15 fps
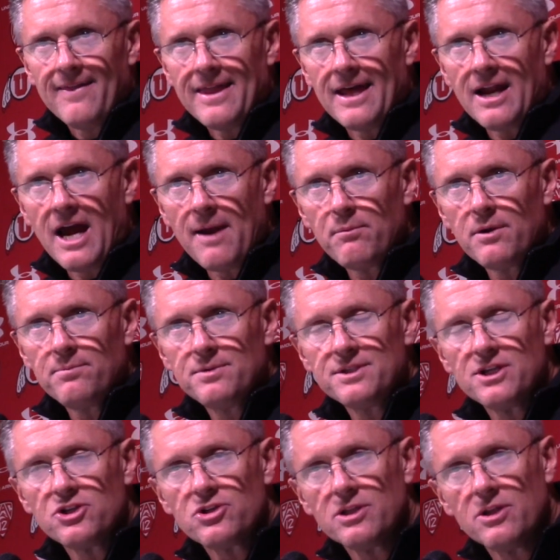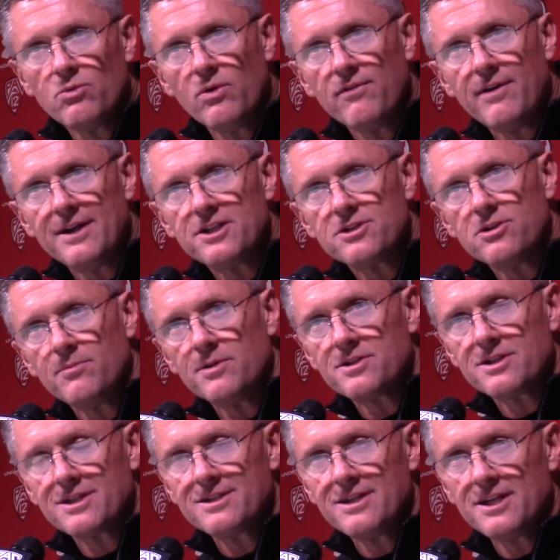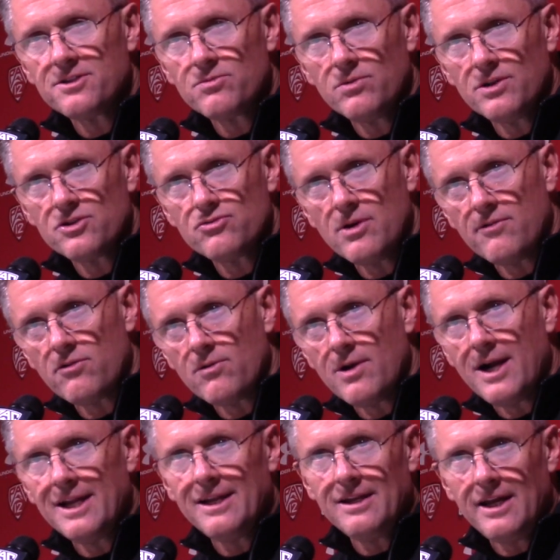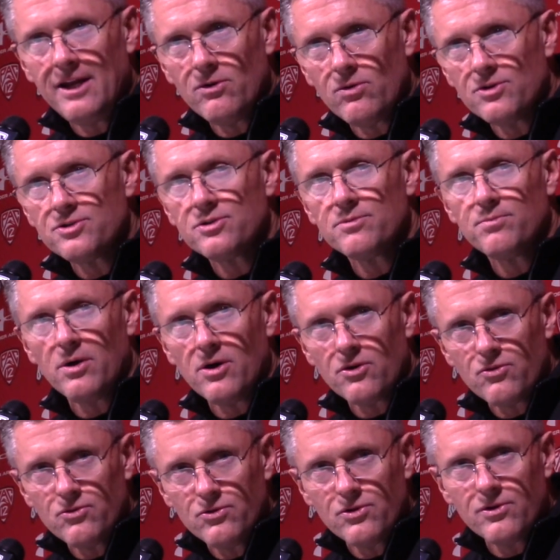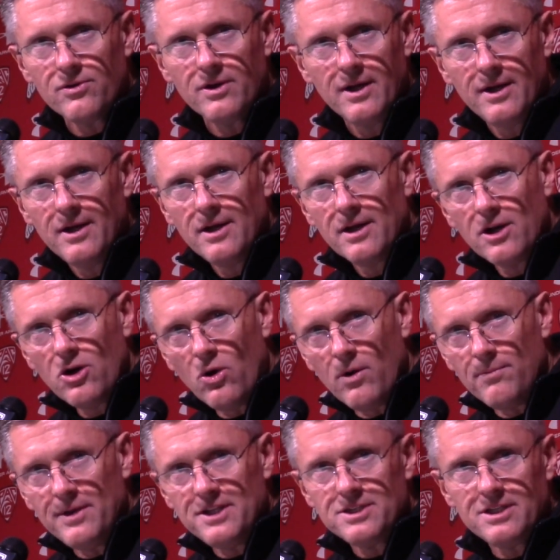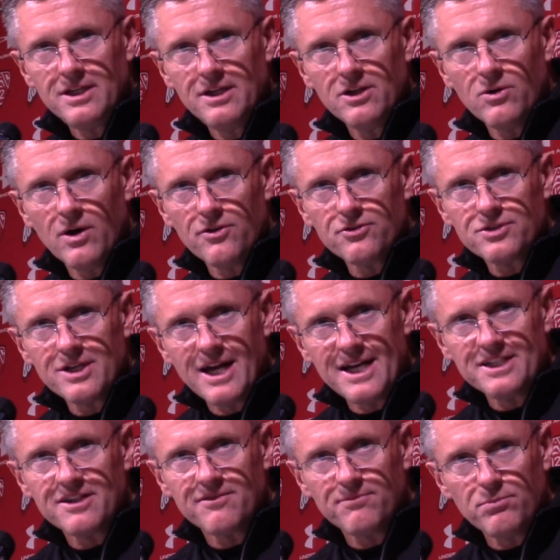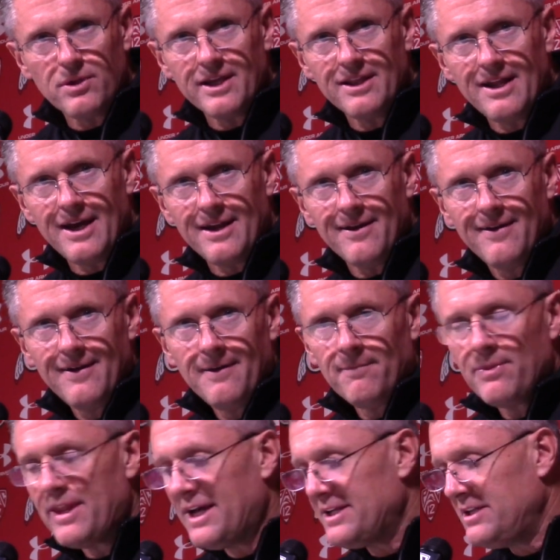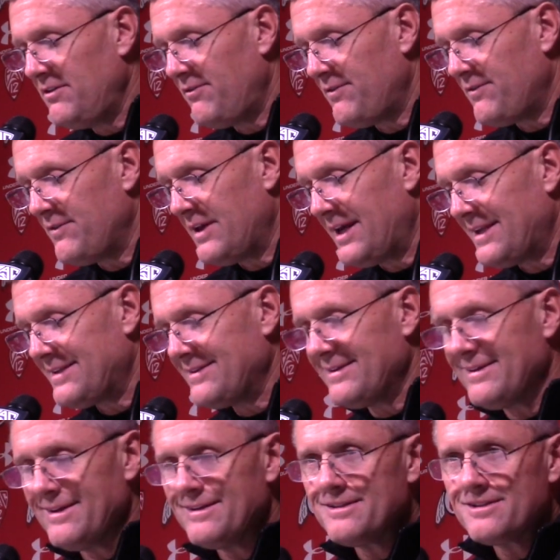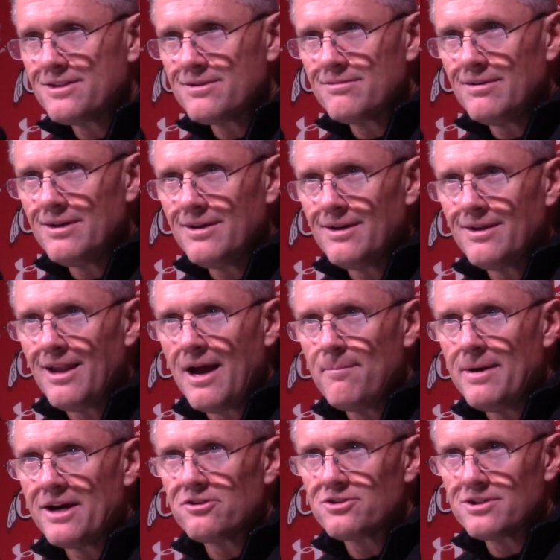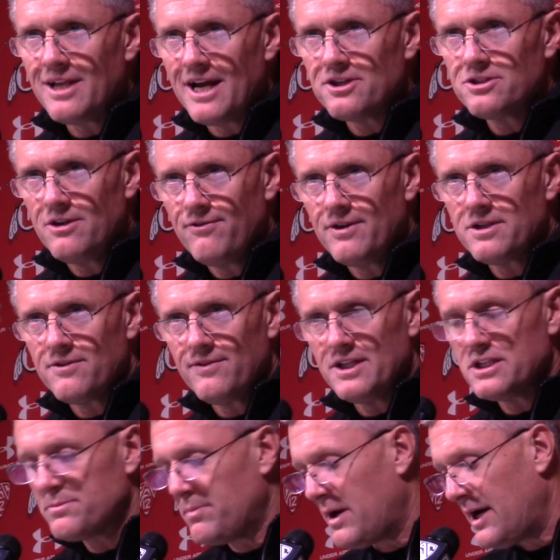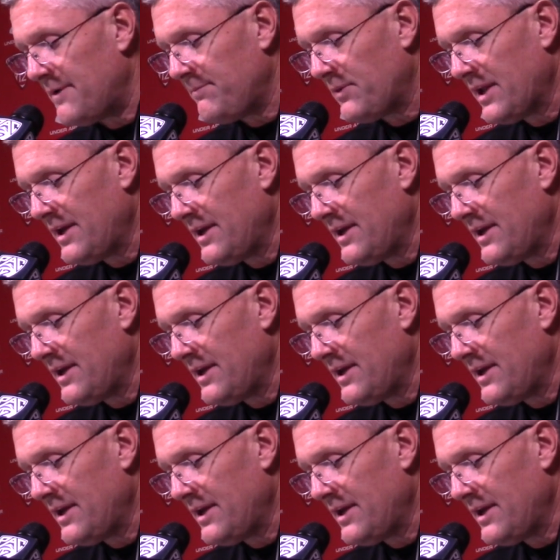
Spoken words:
That hybrid position that we've had so much success with, Trevor Roddy, Nate Orchard, Paul Kruger, Cole Misi, all those guys that have played that, that linebacker slash defensive end spot